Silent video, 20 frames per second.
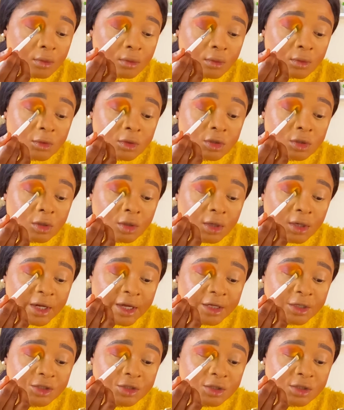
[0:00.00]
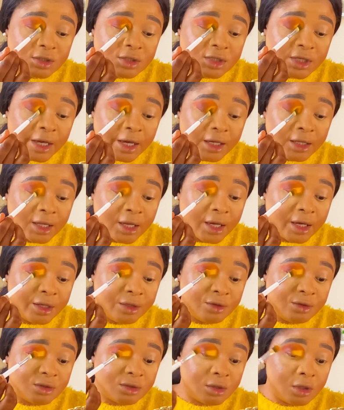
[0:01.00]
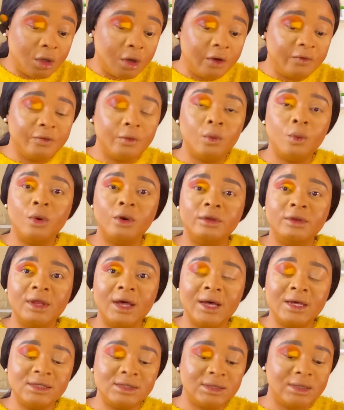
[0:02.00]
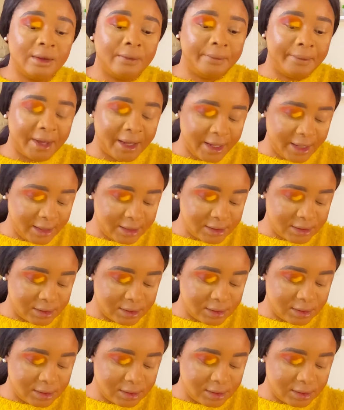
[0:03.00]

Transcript: So let's just say that I use the other one as the base.